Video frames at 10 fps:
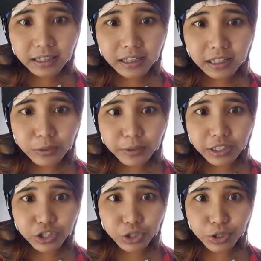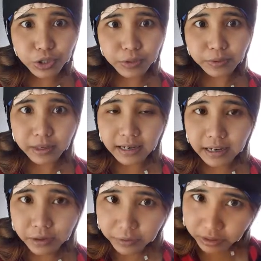I will let you know
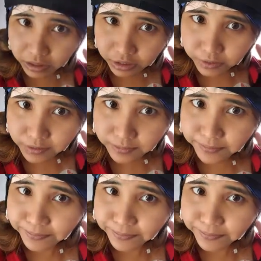how it goes.